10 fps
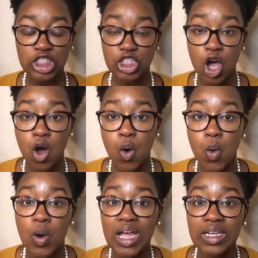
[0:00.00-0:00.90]

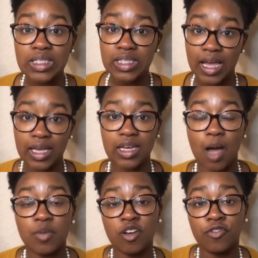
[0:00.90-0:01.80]
So in a second,
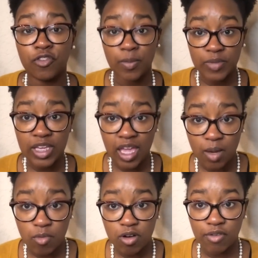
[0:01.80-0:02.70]
I'm going to flip the
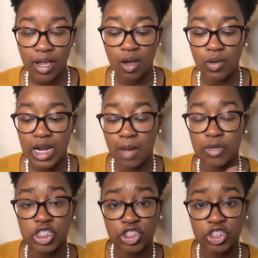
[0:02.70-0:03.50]
camera around and I'm going